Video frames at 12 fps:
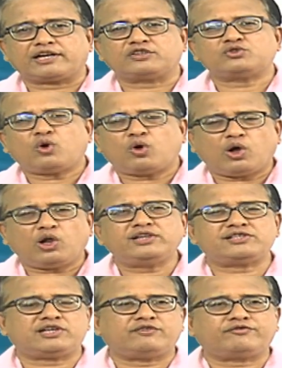So, all this
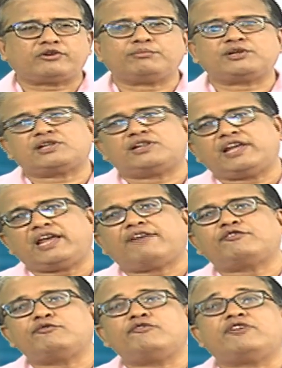information, they have to
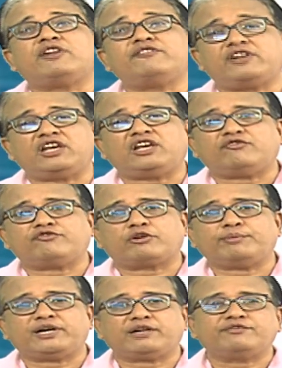be very, very
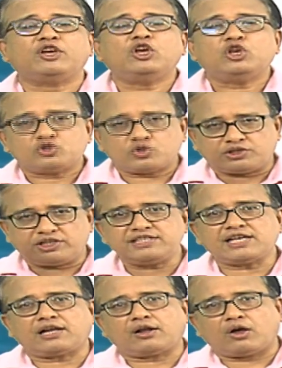informative. So, these
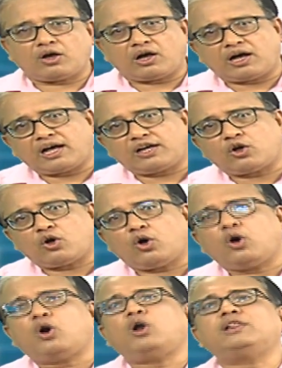are
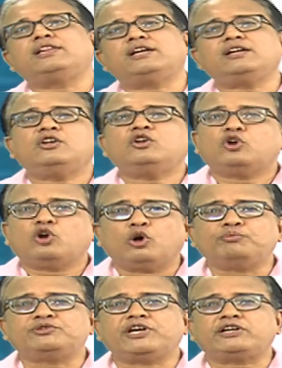all the
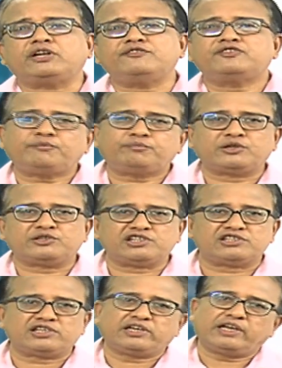objectives of
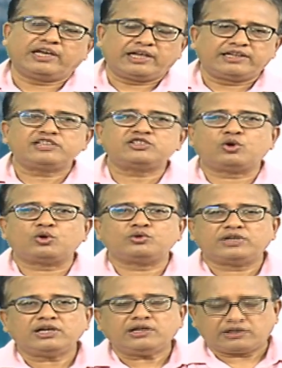purchasing. Let us go to
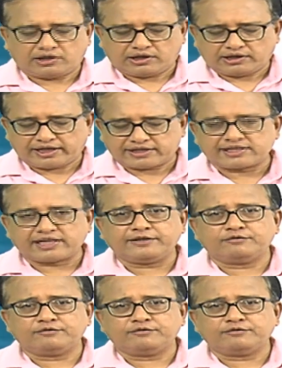the next slide.